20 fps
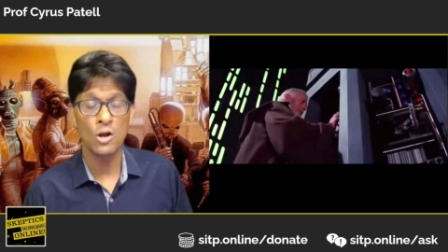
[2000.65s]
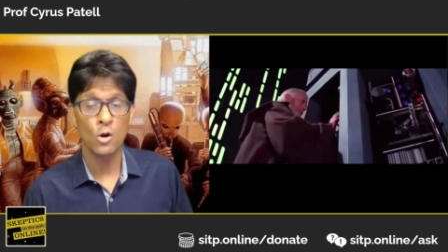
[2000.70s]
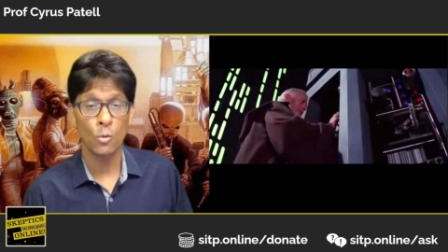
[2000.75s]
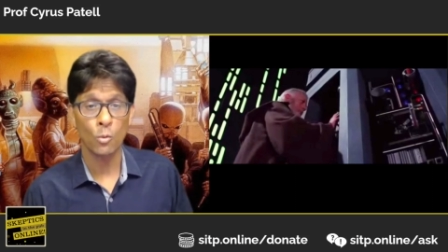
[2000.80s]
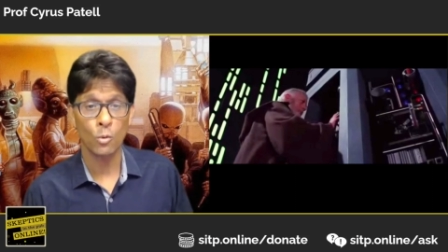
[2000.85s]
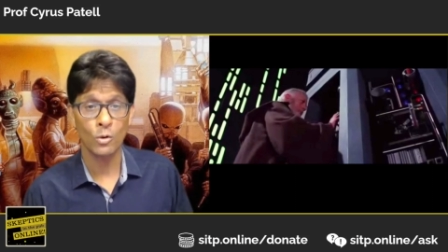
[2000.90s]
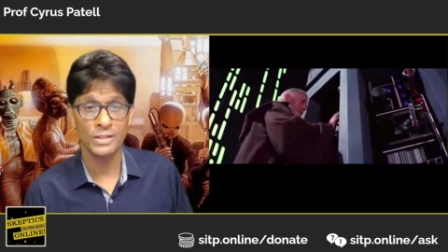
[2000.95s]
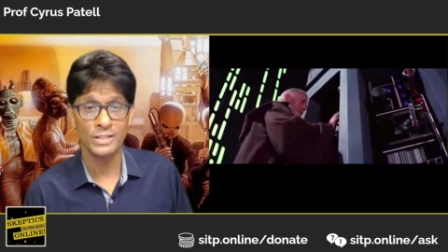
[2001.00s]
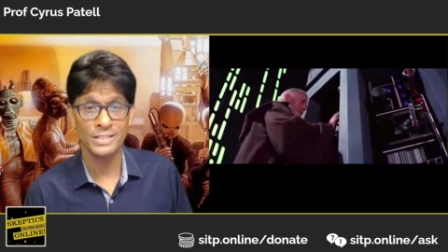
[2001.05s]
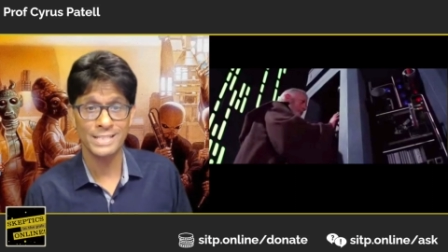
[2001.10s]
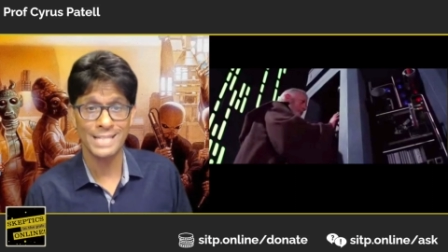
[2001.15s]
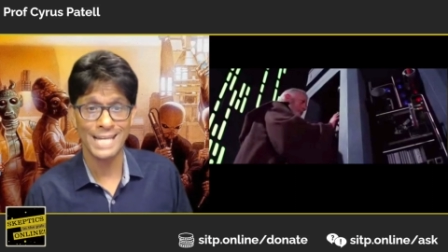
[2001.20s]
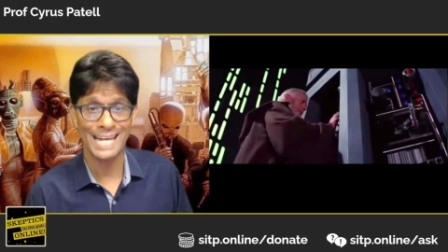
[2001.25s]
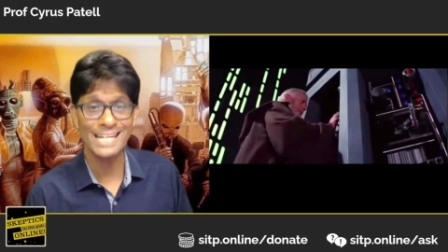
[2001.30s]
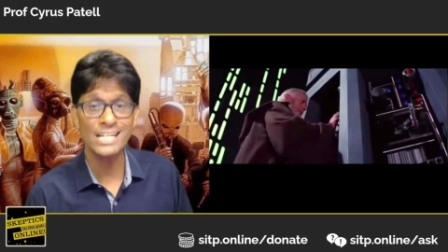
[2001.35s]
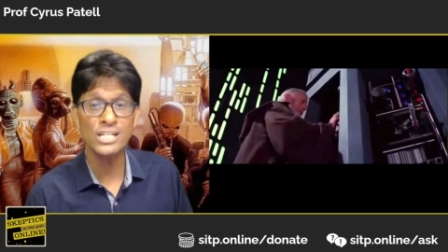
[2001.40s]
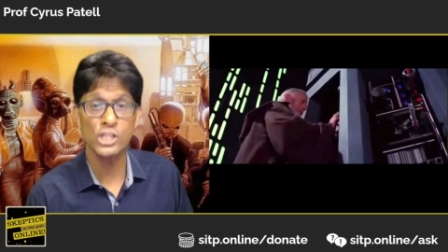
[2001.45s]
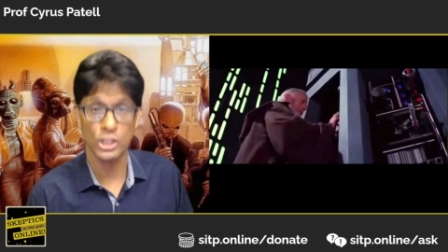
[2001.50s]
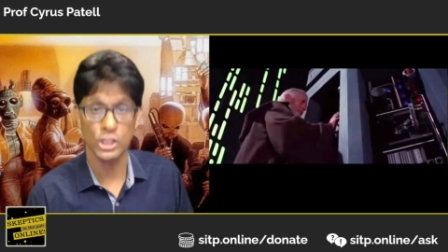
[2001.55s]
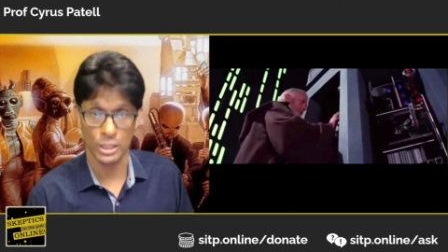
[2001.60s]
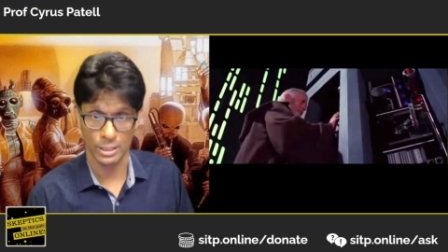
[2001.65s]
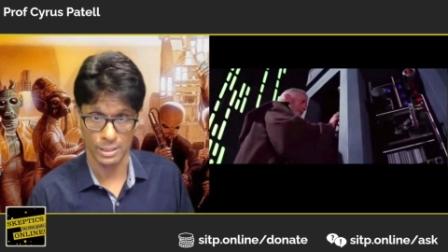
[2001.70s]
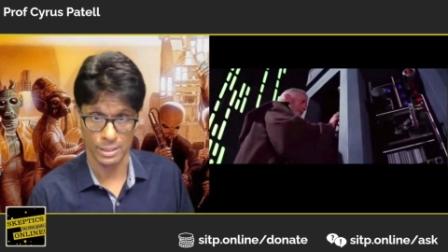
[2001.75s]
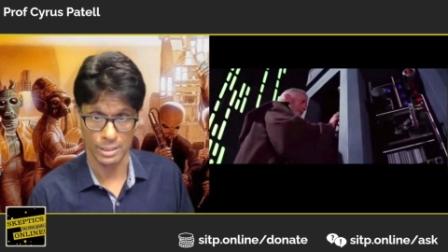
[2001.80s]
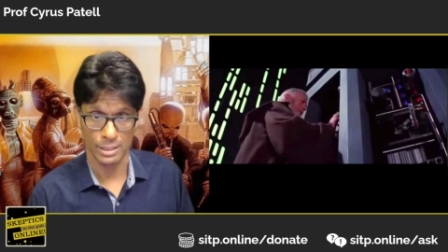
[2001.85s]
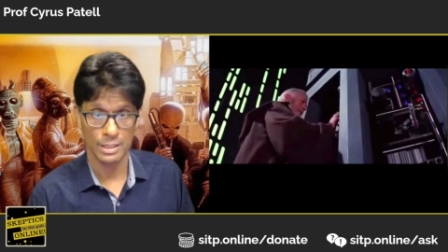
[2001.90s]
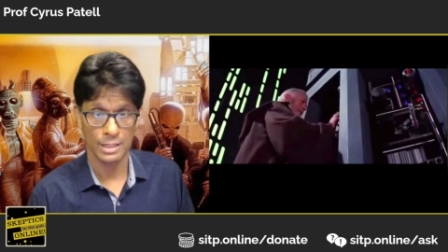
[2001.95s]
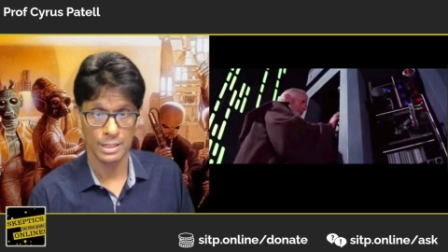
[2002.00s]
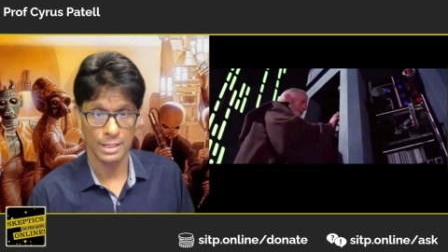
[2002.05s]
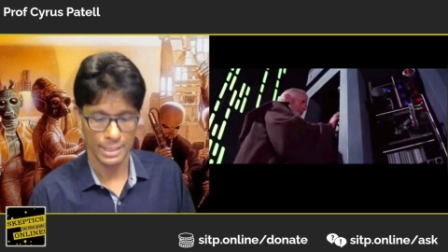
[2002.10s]
where the tension
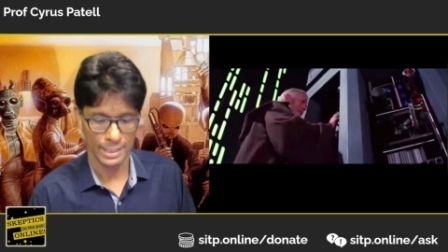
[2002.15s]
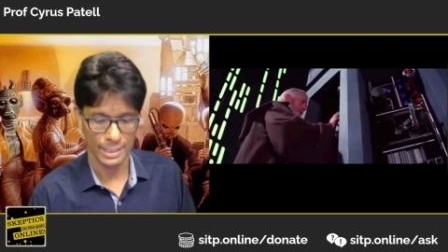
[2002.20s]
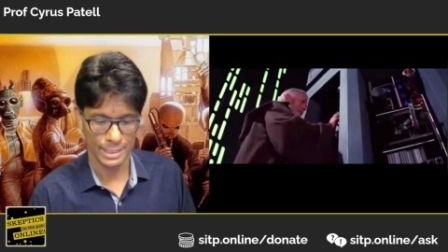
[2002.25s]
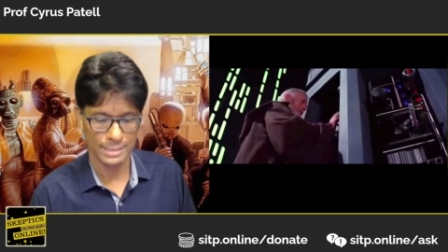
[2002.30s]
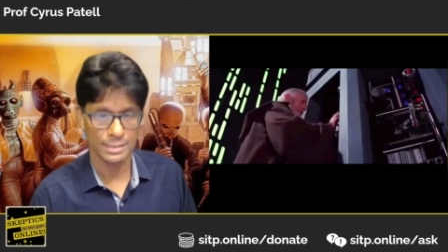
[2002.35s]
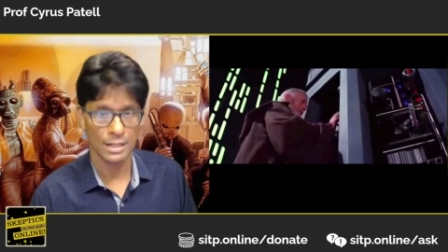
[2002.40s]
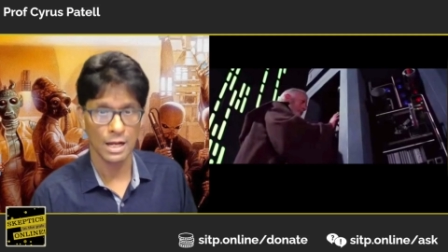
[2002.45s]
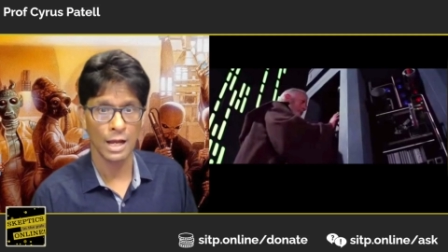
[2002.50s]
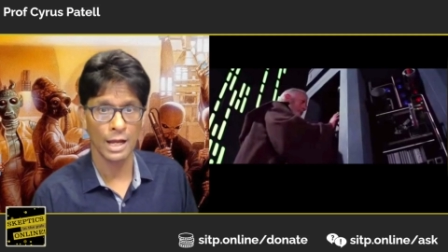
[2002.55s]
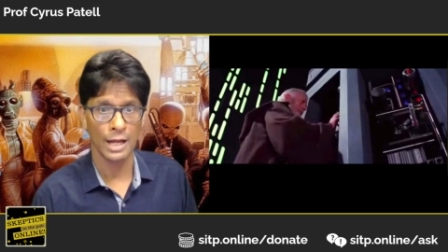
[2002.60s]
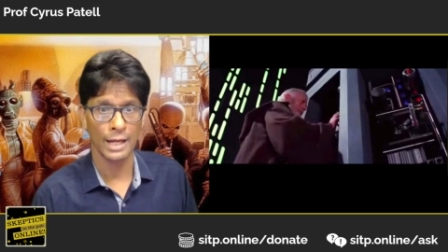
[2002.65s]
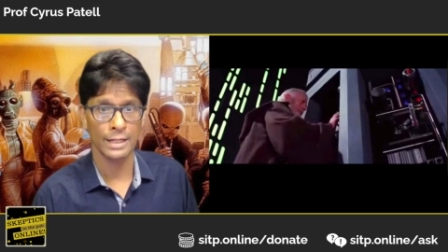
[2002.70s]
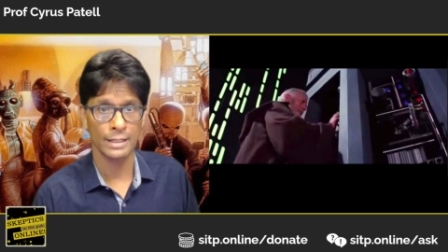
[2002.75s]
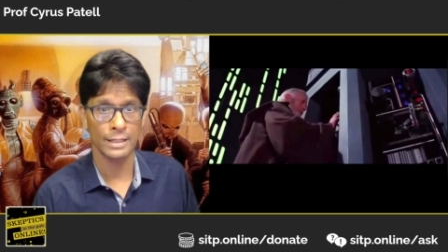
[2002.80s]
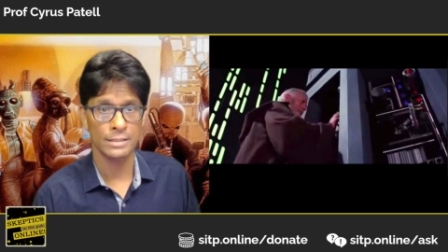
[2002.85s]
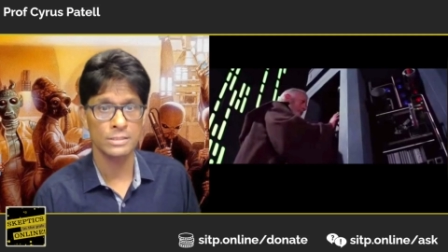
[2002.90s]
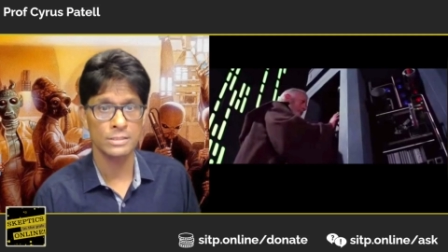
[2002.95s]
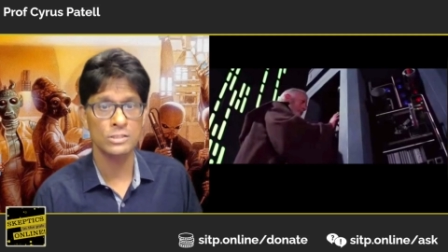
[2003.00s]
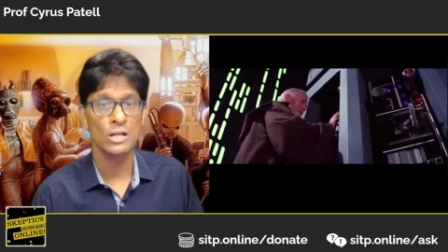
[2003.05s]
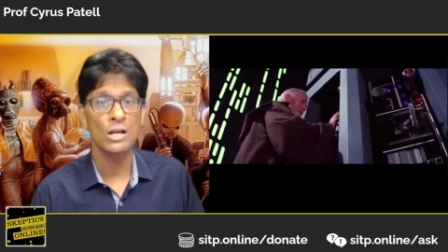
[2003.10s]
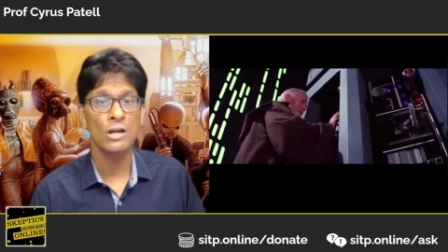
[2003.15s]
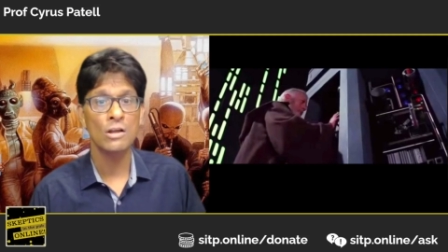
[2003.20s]
is heightened